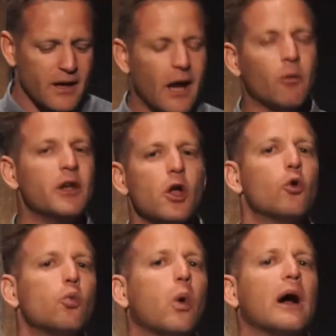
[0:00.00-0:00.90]
Now, in
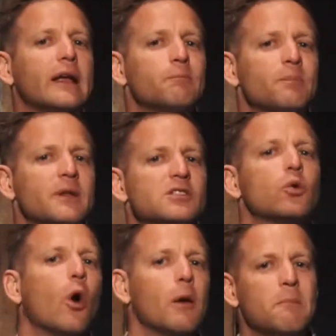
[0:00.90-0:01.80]
no way
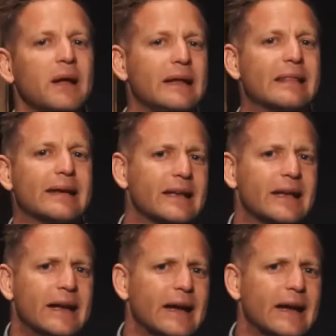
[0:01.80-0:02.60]
do I mean that,